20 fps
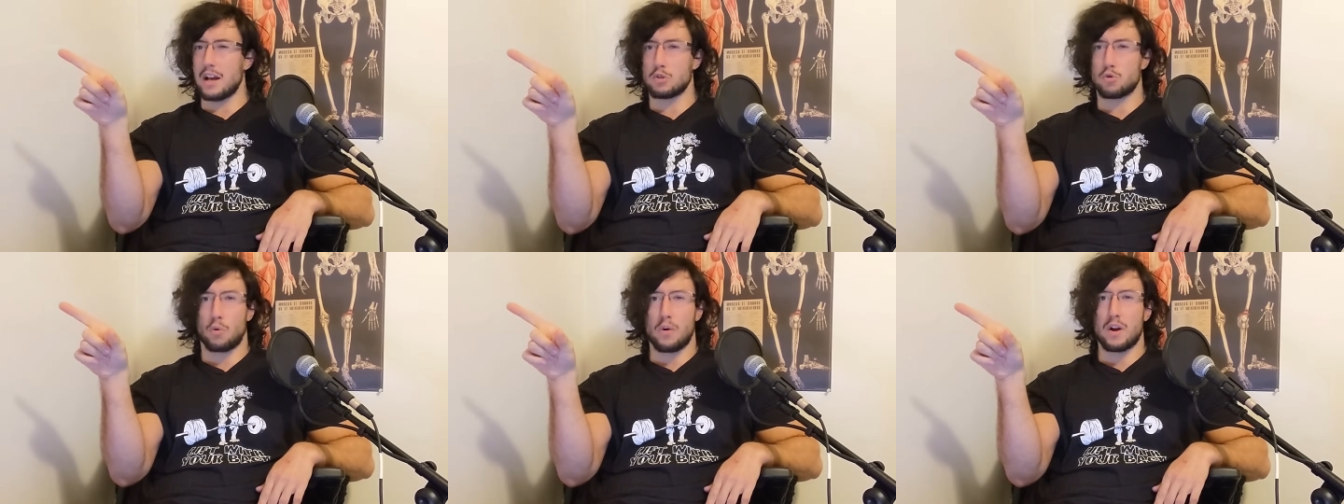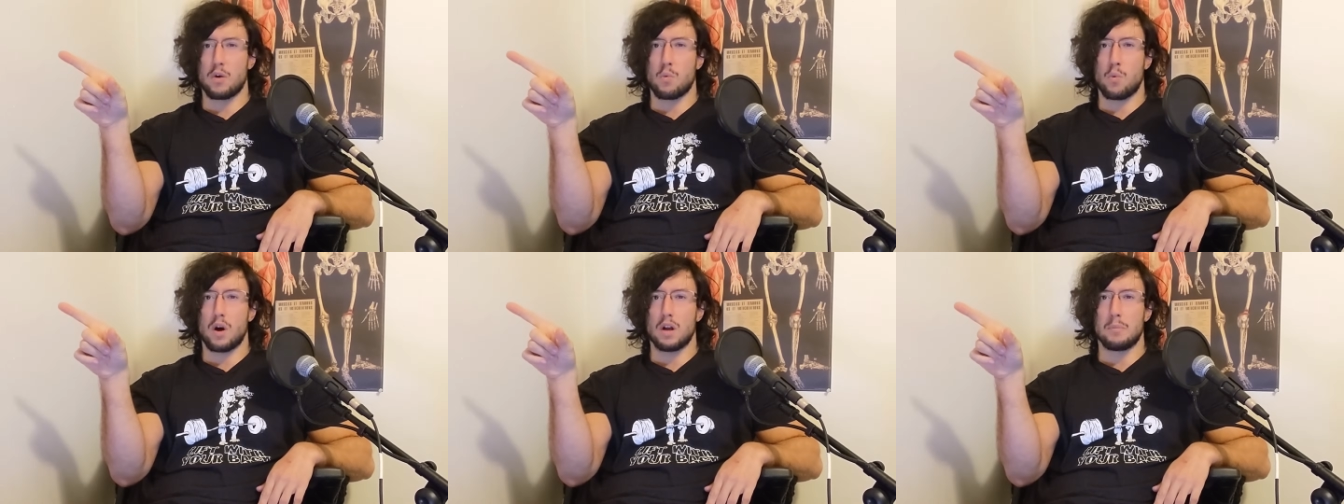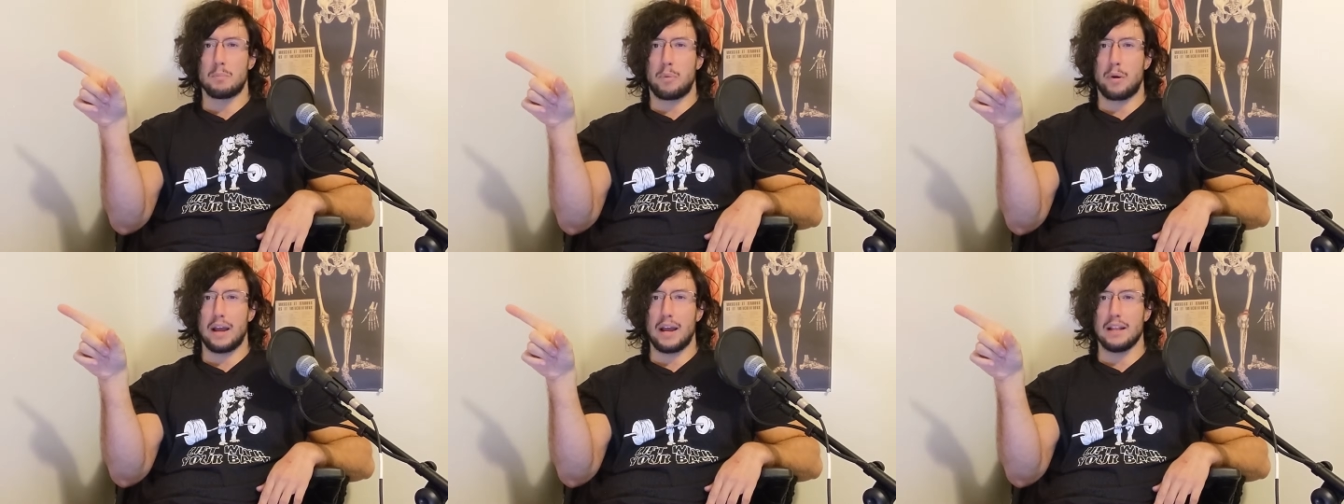is rowing
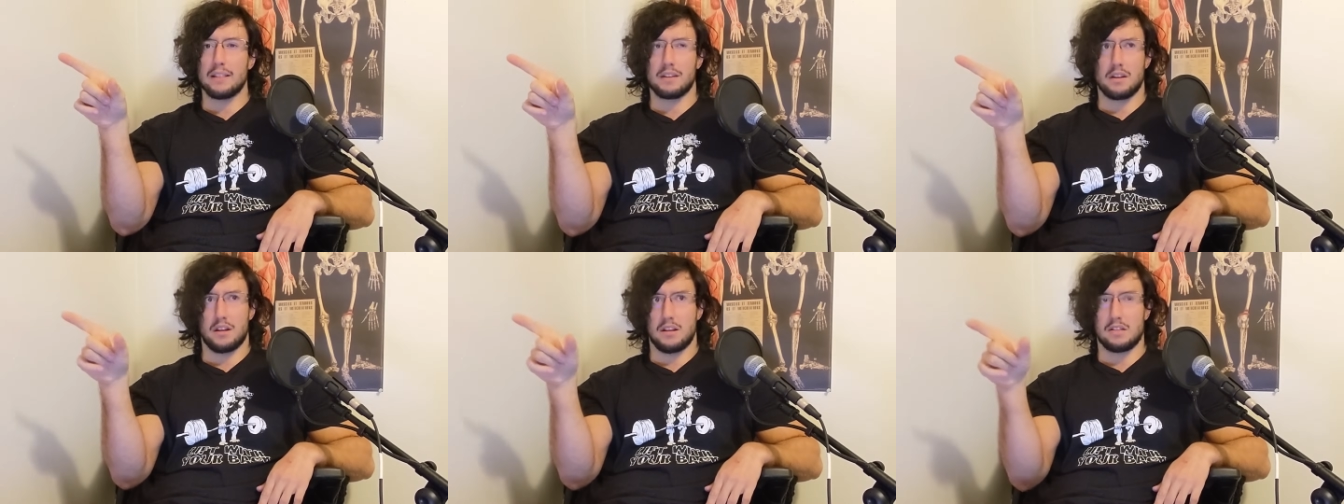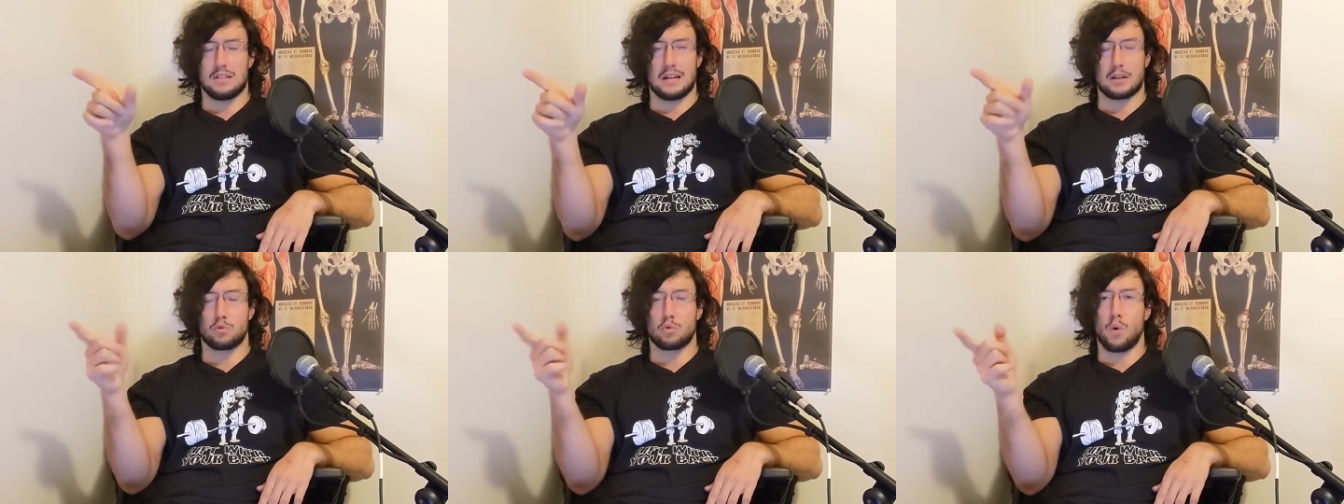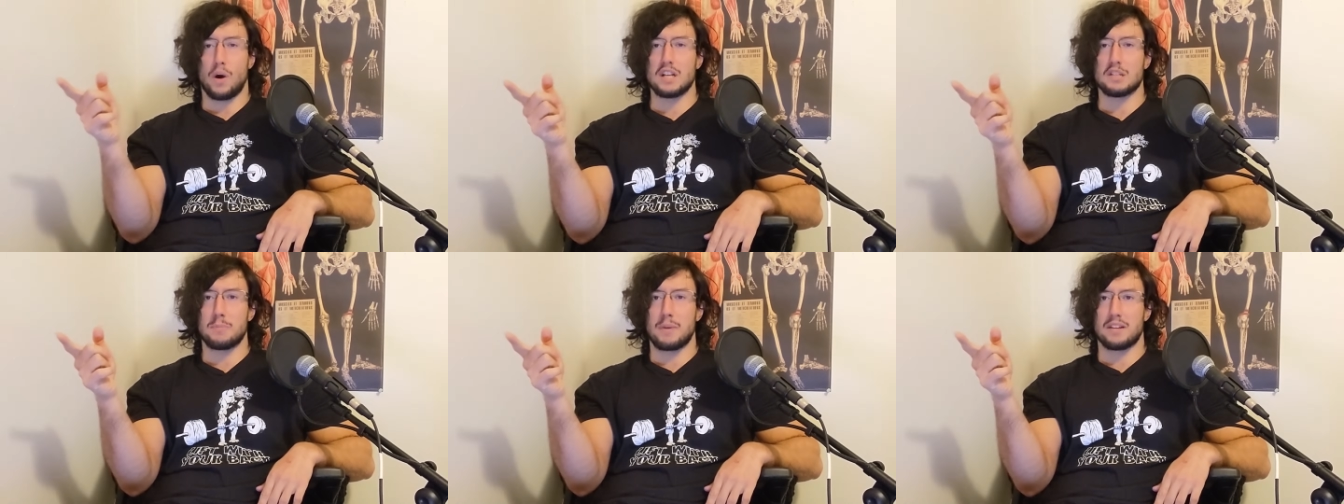one plate and he's like
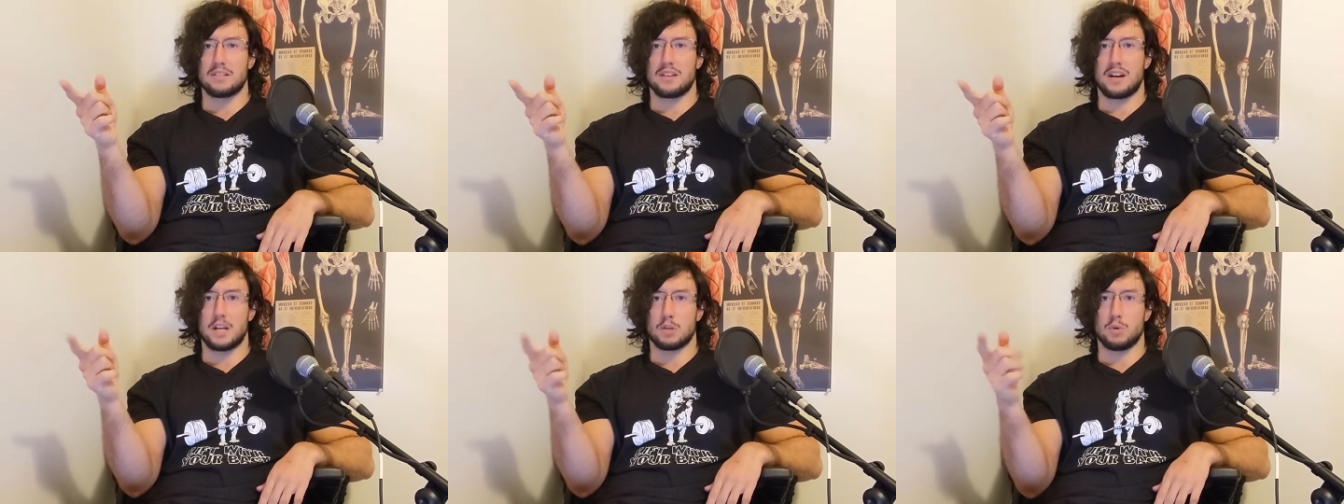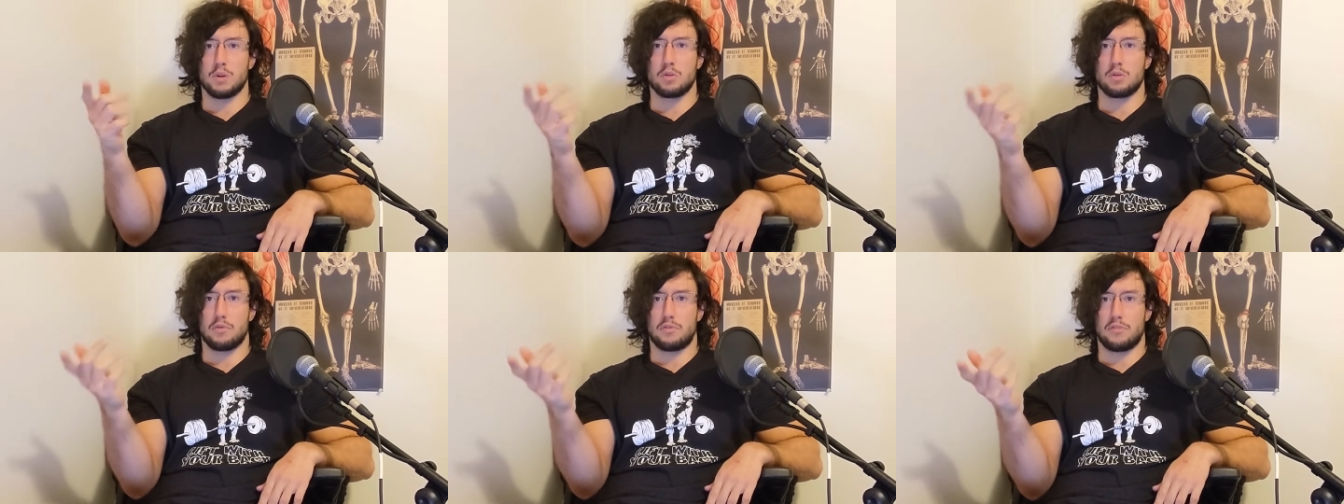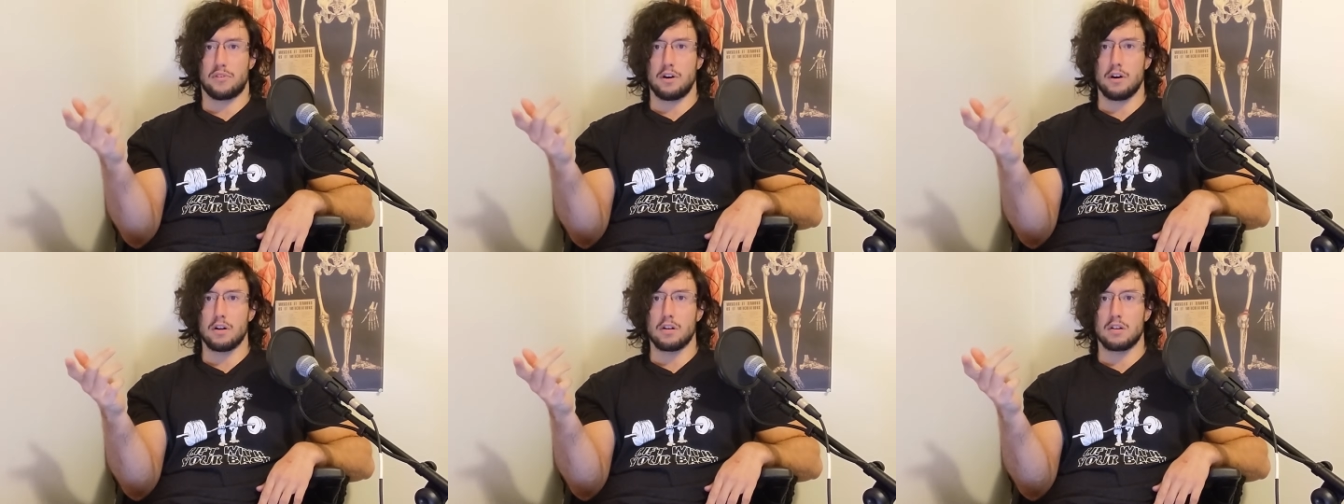twice my size. What the
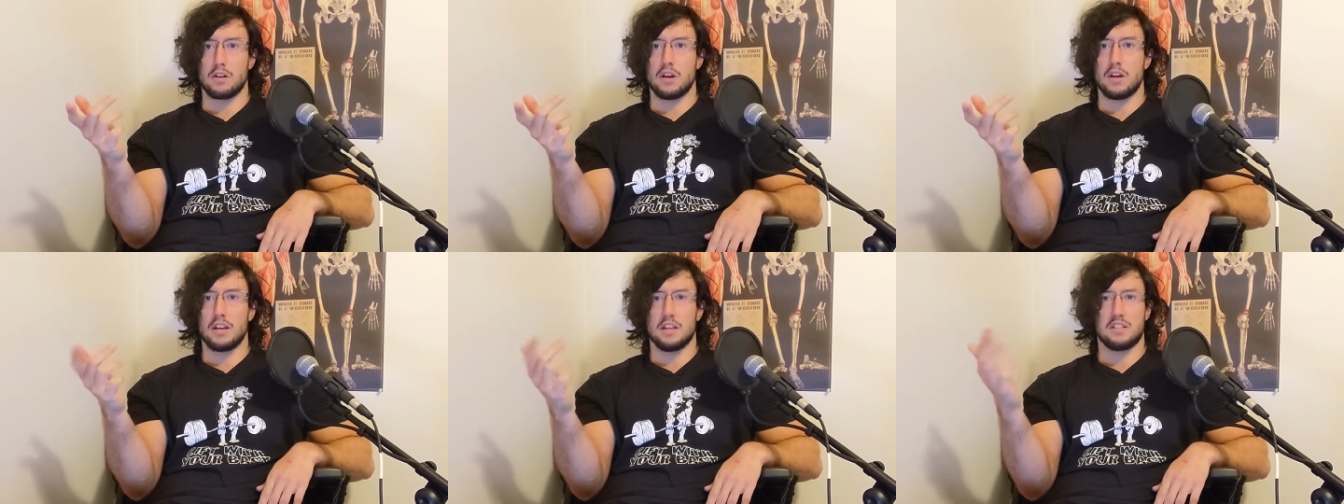fuck?